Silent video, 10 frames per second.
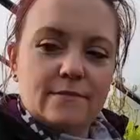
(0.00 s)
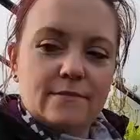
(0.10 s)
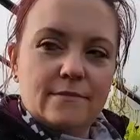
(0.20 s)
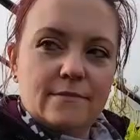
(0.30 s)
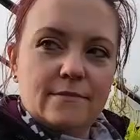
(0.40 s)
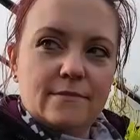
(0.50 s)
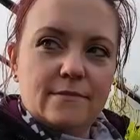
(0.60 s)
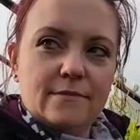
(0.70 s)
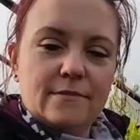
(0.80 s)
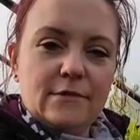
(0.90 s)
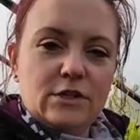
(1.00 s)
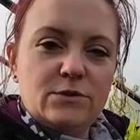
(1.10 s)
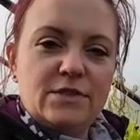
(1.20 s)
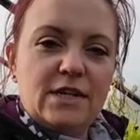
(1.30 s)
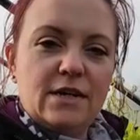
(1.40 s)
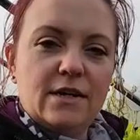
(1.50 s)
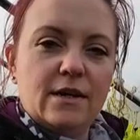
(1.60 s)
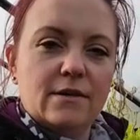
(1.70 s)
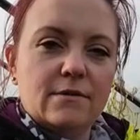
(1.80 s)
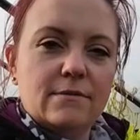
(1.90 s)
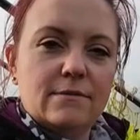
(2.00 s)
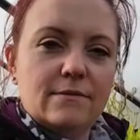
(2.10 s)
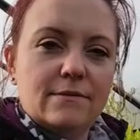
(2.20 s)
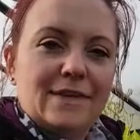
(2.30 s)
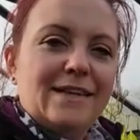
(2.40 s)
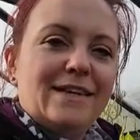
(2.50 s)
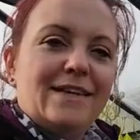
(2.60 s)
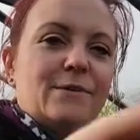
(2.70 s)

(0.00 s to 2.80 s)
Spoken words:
Should we start again? Oh,